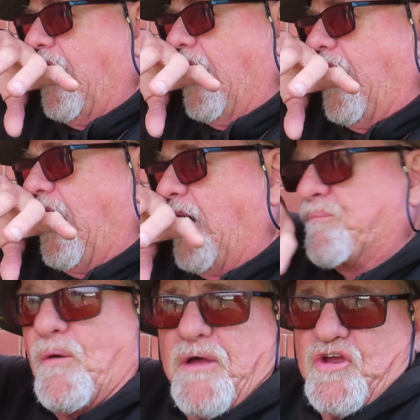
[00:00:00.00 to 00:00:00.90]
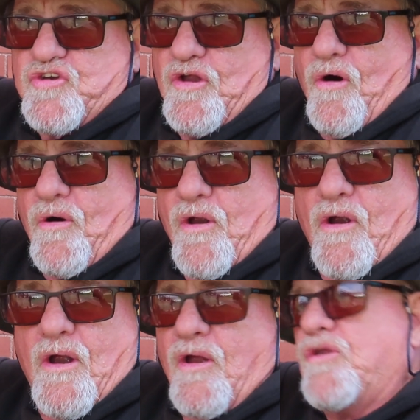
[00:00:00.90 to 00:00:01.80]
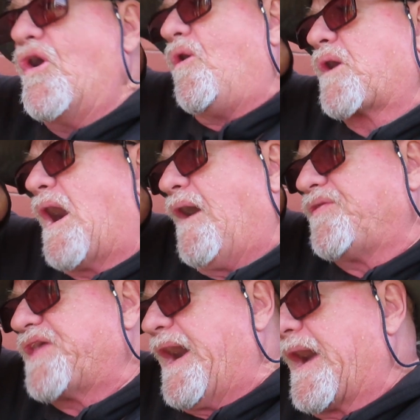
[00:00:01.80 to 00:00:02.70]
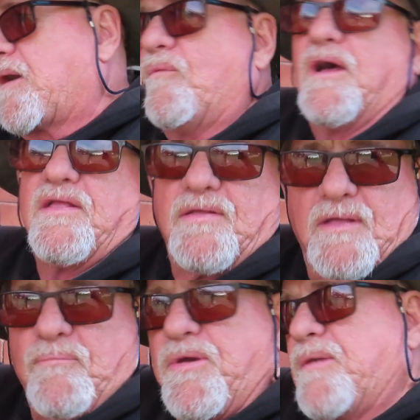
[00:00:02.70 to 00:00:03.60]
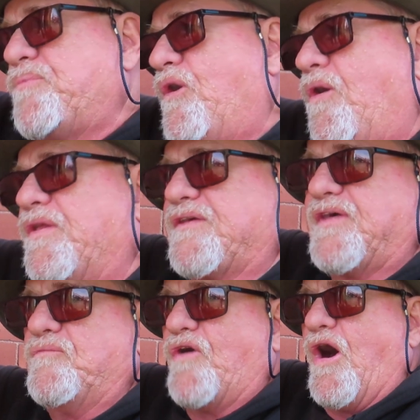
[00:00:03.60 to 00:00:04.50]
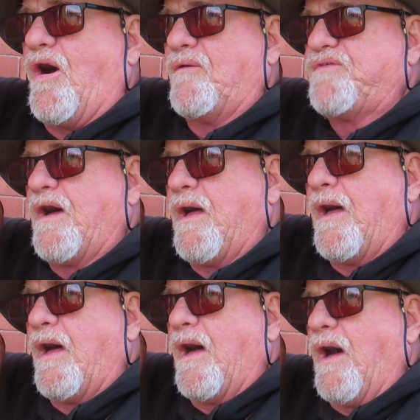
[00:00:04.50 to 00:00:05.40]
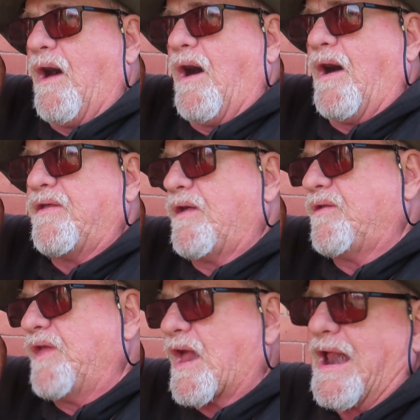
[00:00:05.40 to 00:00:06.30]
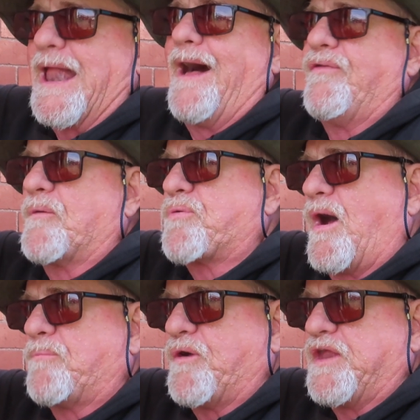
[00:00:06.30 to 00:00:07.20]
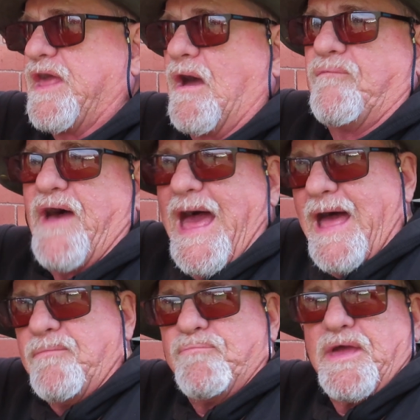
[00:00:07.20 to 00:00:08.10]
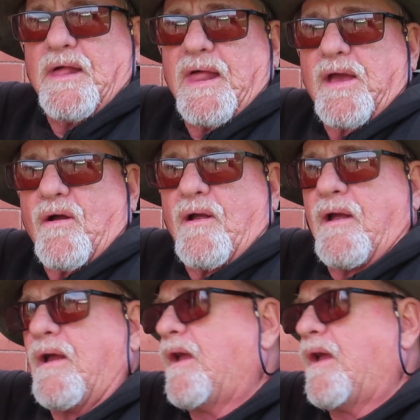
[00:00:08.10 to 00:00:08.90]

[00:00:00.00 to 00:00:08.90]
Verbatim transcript: uh, probation order, no contact with the people that's involved, uh, not around the property of NB Liquor,